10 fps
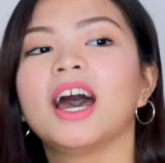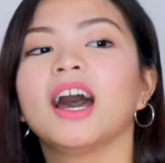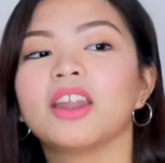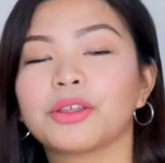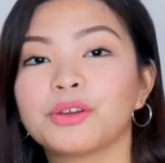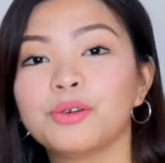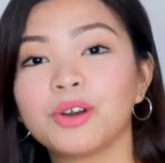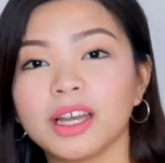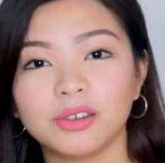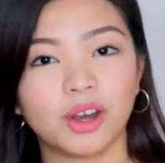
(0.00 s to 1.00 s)
Another
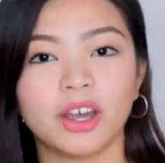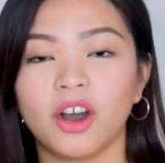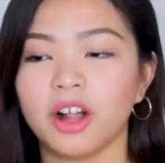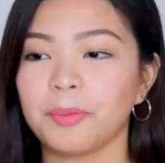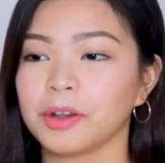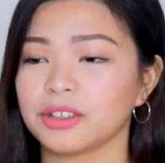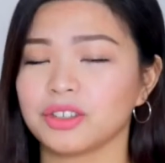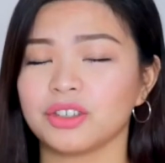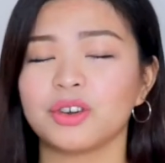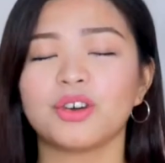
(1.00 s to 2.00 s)
ukay-ukay haul because
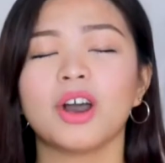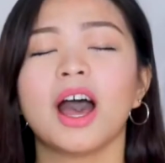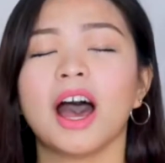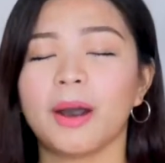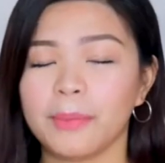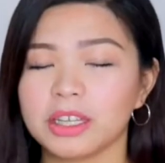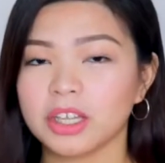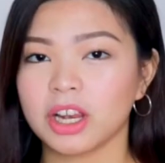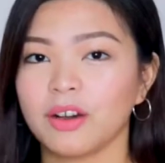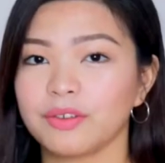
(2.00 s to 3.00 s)
you know how much
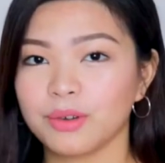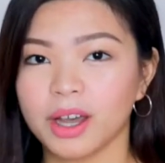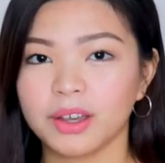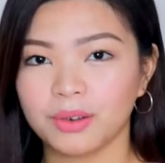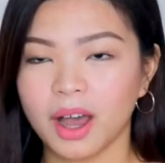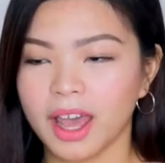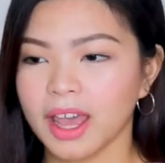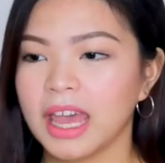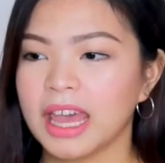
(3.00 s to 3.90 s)
I love ukay-ukay.